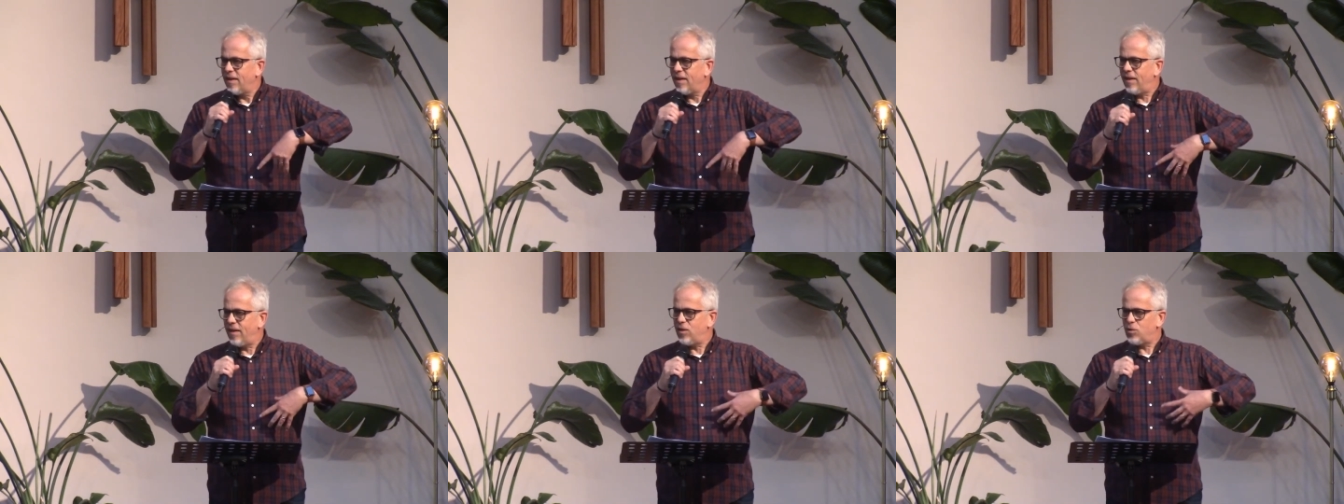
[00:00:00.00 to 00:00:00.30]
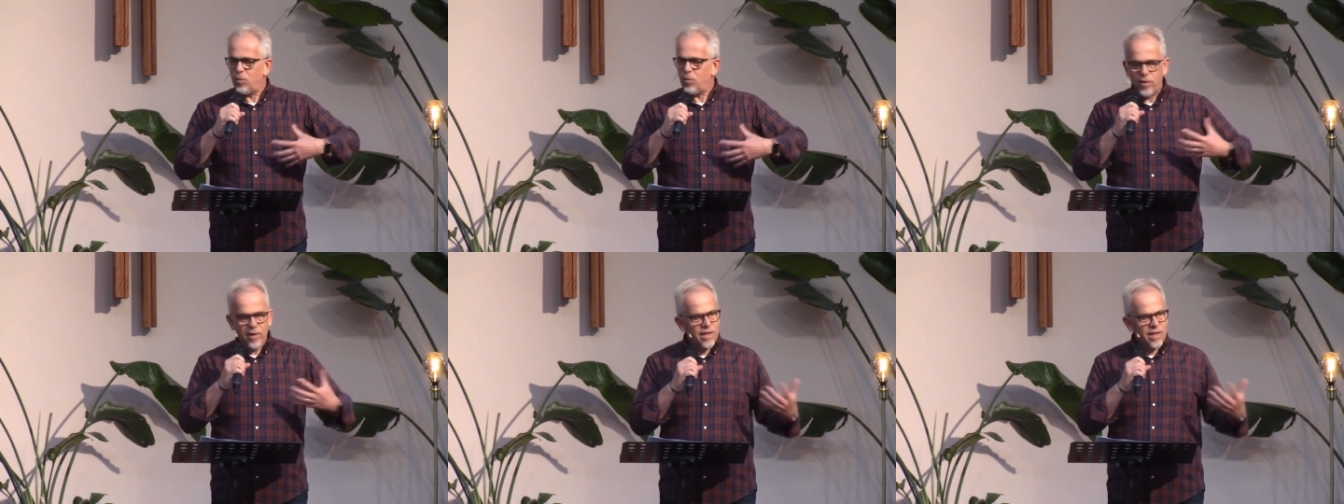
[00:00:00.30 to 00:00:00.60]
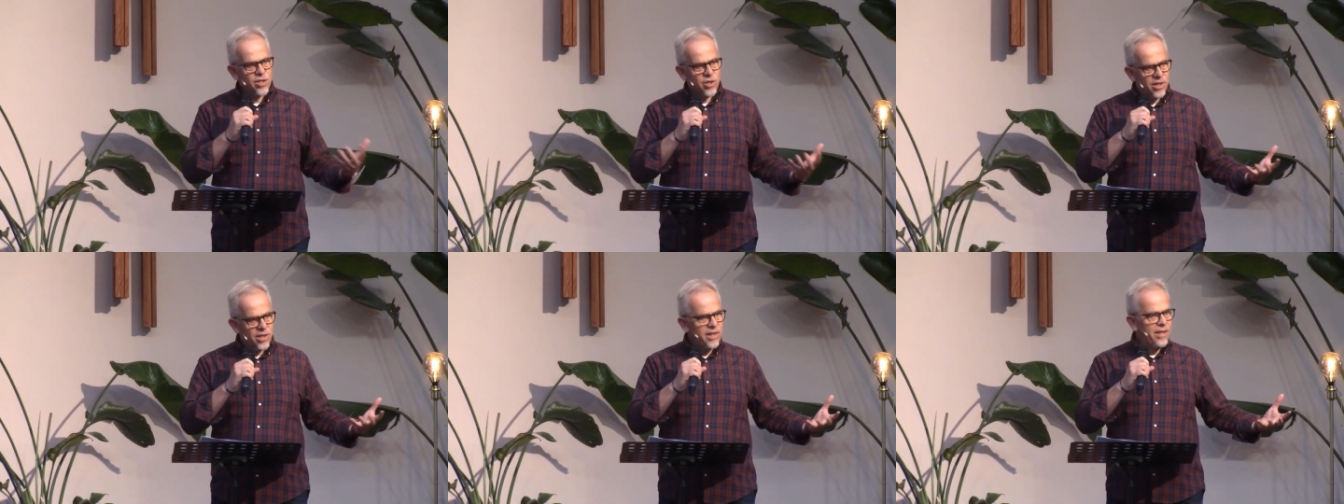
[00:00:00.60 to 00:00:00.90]
Because we're
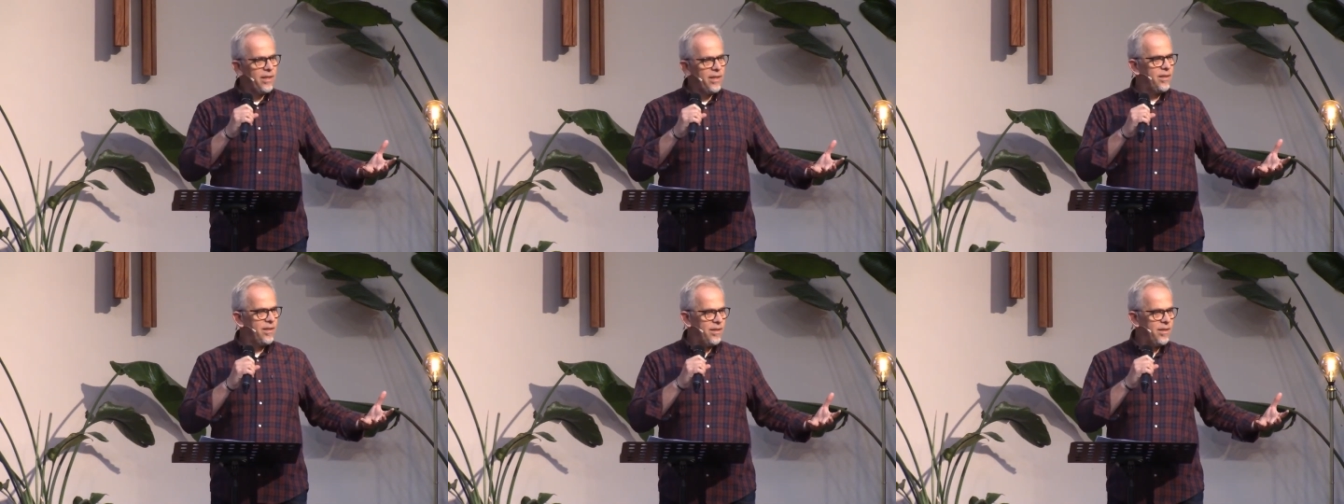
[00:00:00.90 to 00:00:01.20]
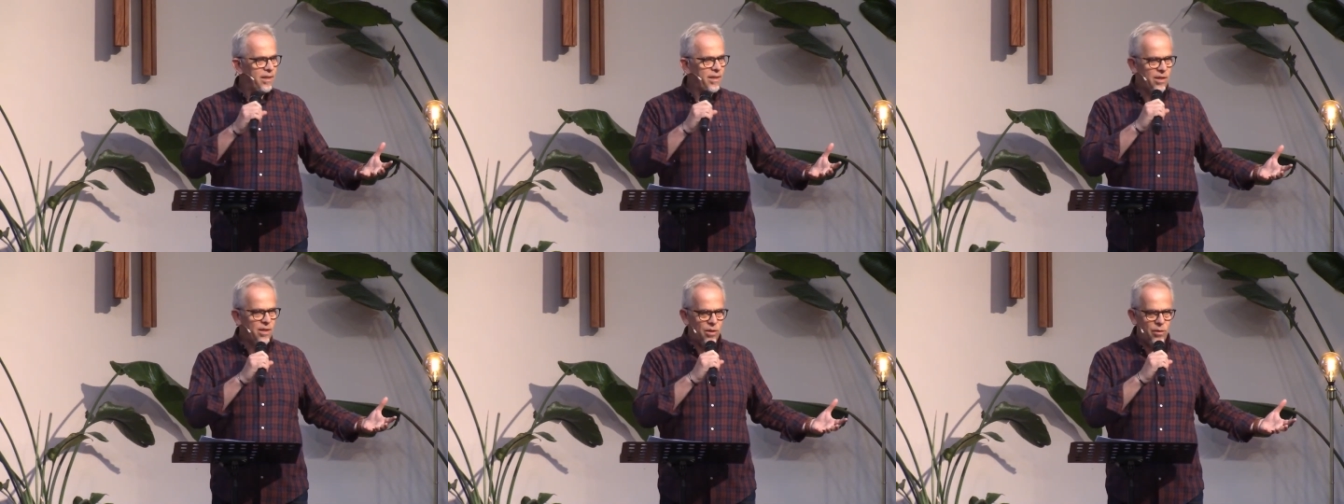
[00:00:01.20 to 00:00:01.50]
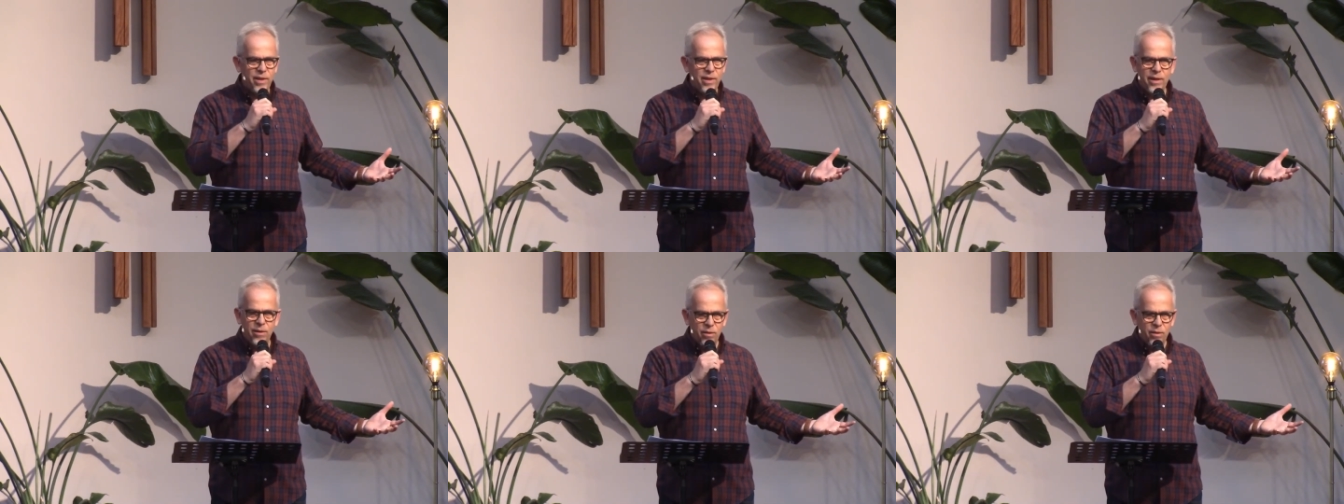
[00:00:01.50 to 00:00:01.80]
actually, you
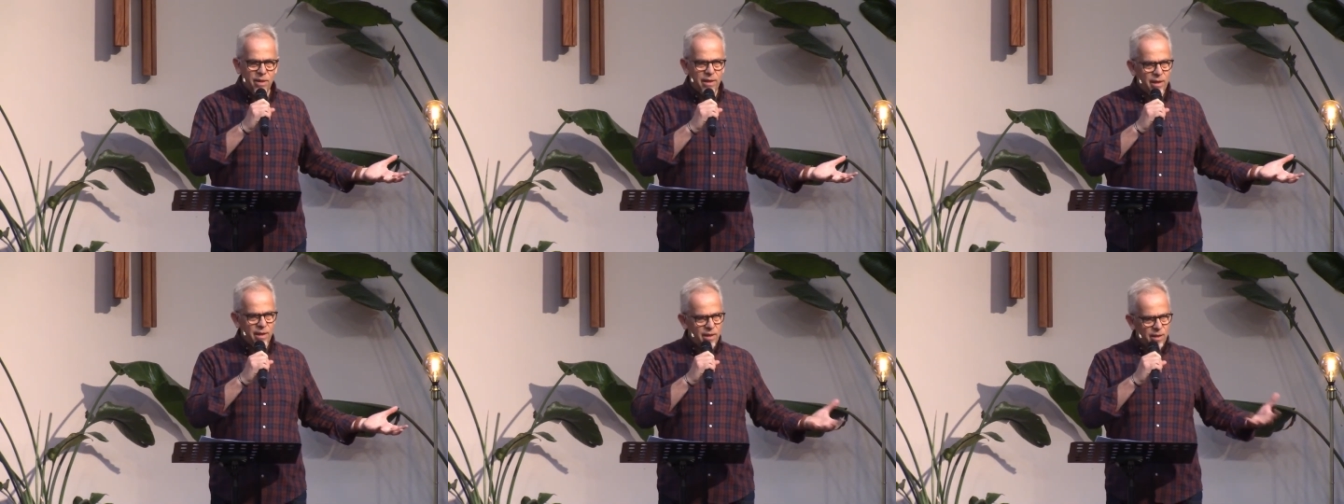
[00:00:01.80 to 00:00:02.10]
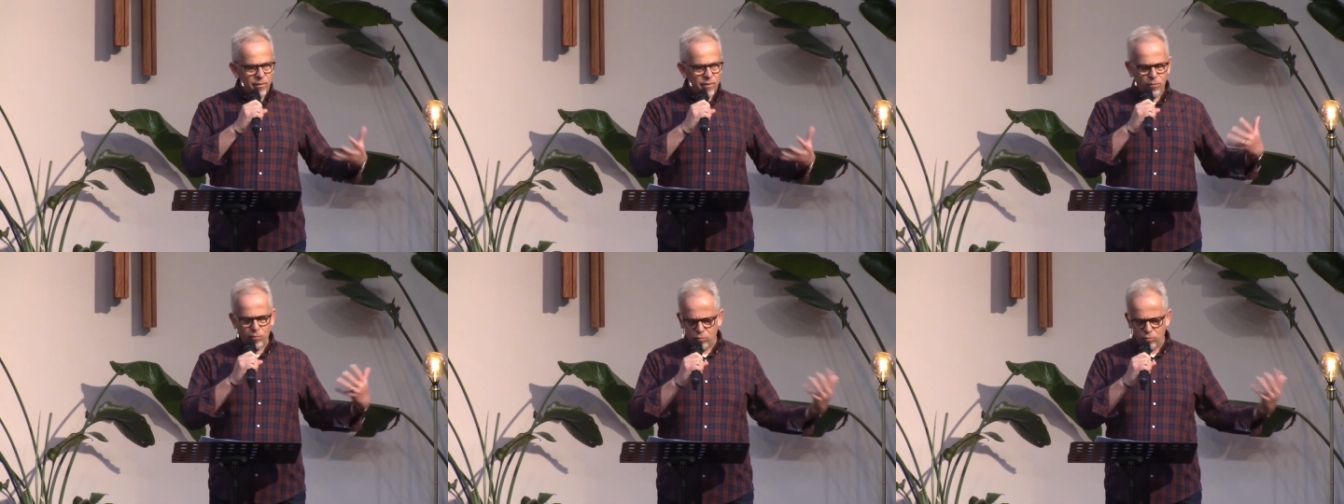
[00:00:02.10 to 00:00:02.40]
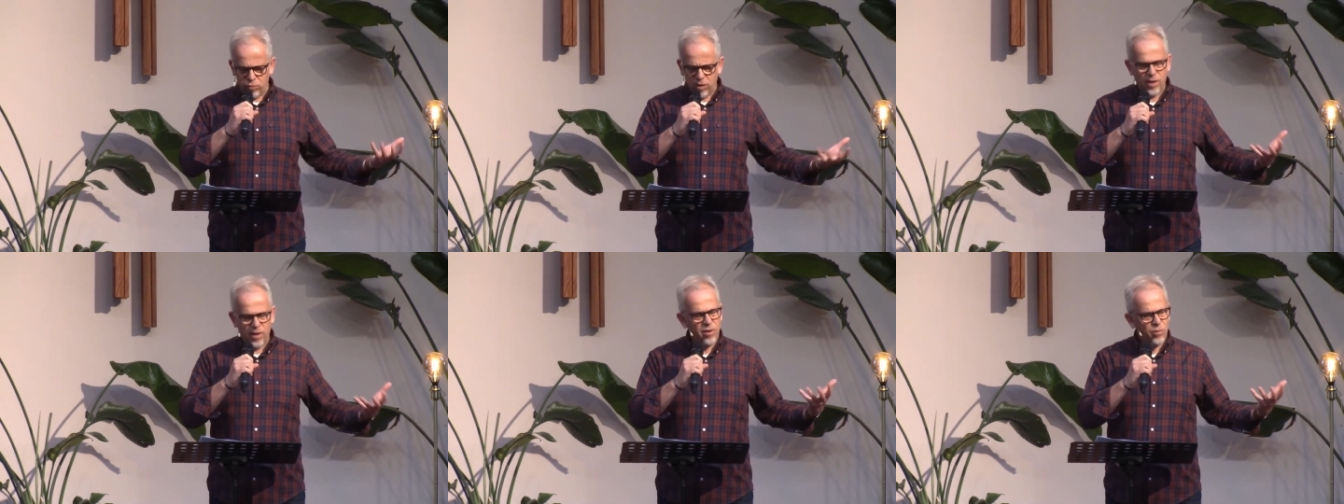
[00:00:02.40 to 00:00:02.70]
know, they, they kind
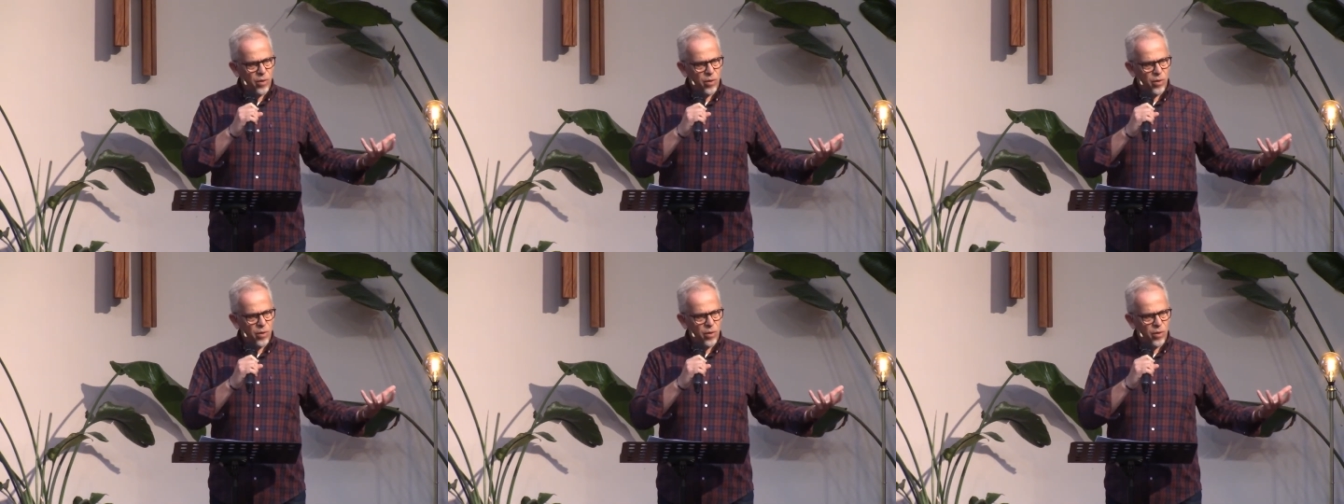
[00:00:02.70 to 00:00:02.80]
of, we're,